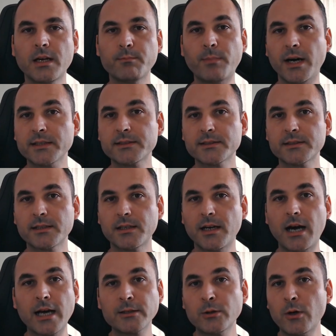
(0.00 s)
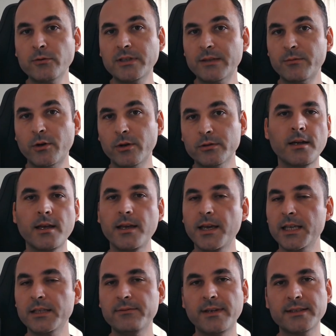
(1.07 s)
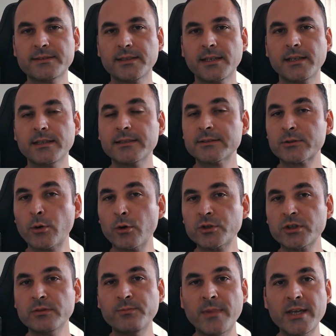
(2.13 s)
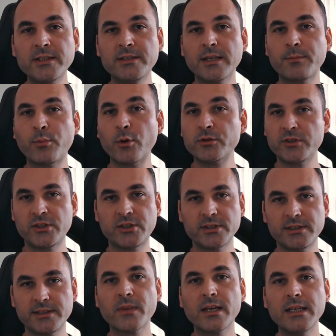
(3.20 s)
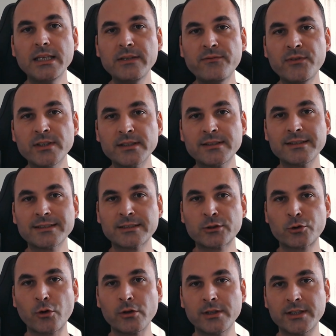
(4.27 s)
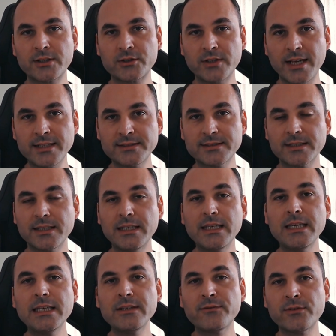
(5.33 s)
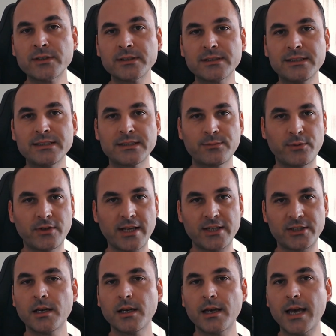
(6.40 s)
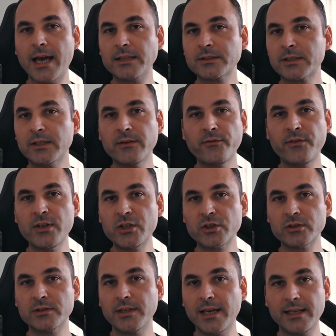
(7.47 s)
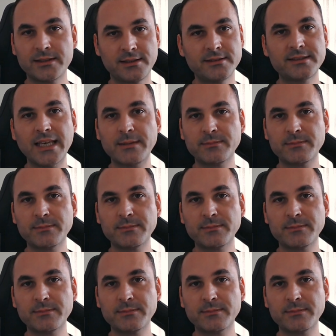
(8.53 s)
But I love them all. Anyways, social media positioning. Infinite scrolling creates infinite inspiration and confusion at the same